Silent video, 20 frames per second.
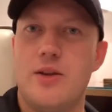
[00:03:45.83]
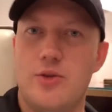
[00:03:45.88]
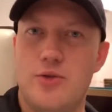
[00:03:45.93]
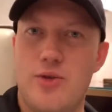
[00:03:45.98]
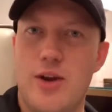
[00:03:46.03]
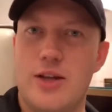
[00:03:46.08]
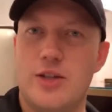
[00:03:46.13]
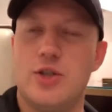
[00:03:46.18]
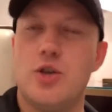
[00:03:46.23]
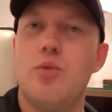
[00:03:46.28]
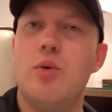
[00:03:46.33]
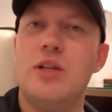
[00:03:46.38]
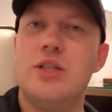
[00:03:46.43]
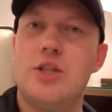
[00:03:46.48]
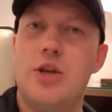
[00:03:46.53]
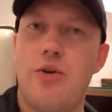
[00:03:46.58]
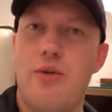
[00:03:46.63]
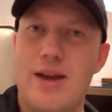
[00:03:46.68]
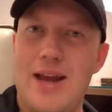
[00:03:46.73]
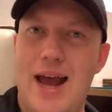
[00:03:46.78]
Great. So what's
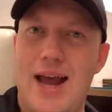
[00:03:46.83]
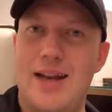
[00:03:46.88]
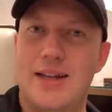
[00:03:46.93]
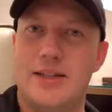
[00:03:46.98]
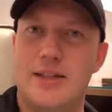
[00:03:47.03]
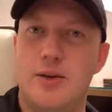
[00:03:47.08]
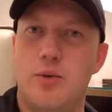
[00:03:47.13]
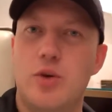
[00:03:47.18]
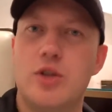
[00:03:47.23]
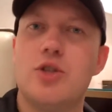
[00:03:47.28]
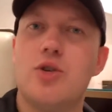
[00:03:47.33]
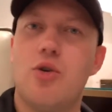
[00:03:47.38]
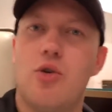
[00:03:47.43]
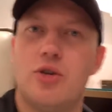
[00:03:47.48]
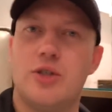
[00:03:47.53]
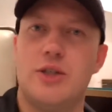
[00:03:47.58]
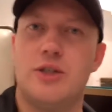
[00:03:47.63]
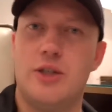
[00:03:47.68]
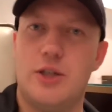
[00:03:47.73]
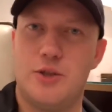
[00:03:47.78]
the reality? What's
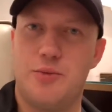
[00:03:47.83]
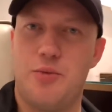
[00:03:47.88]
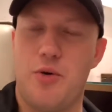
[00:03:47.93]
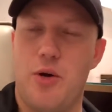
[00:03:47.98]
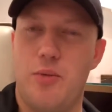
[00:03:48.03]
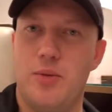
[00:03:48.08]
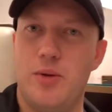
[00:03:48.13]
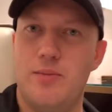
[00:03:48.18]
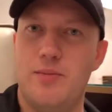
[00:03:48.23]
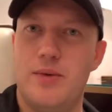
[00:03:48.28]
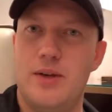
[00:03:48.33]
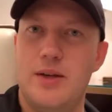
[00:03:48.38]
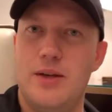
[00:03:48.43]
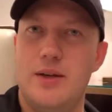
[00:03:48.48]
causing this problem?